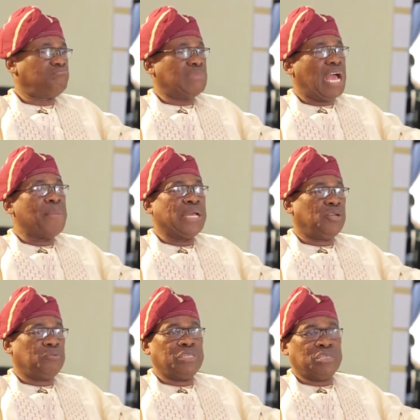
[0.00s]
I might
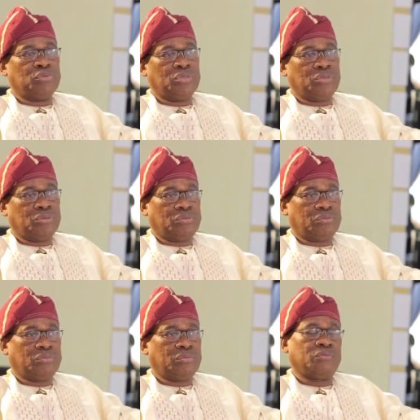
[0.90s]
not be able to.
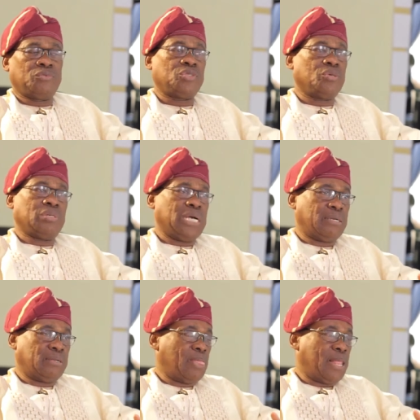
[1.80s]
So
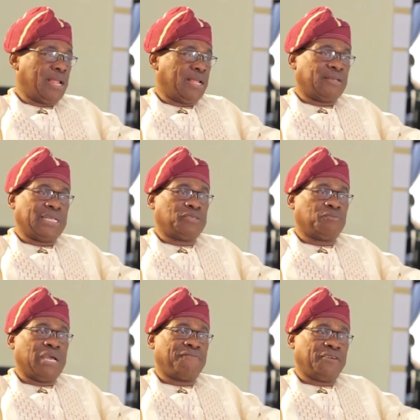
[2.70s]
that's
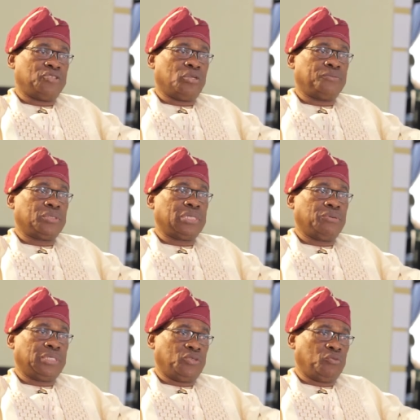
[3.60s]
my first option. I
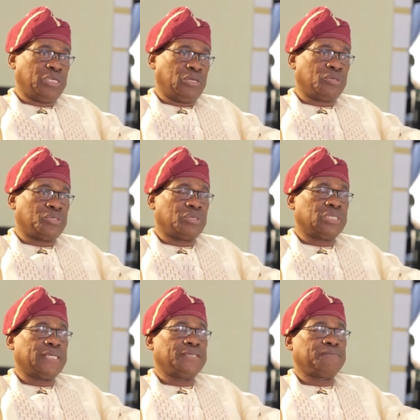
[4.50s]
wanted to be a
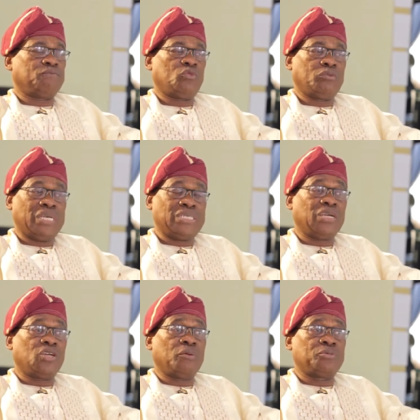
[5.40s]
consultant. My
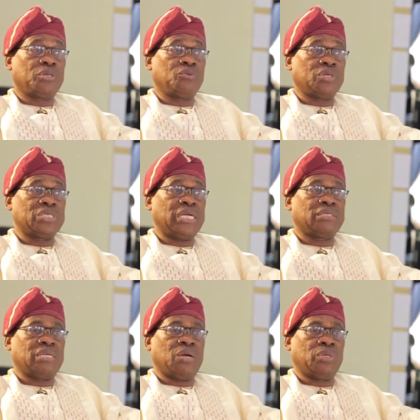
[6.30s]
second option was
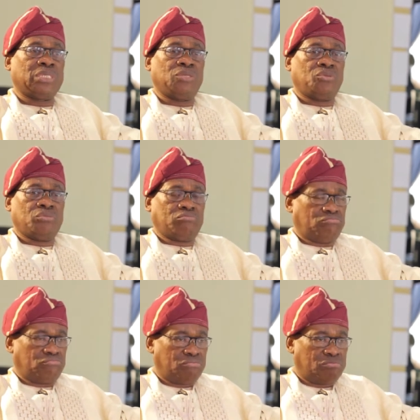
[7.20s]
that I wanted to
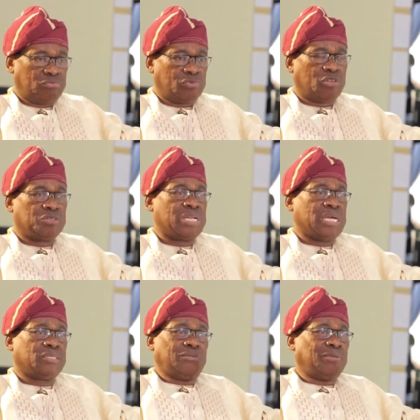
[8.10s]

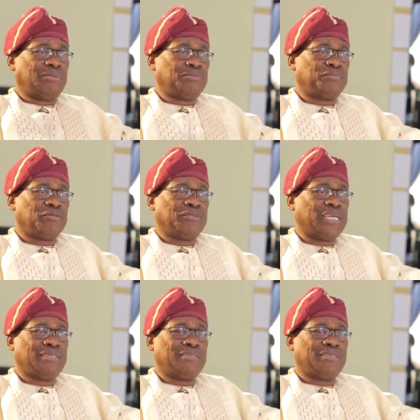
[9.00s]
contract, you know, provide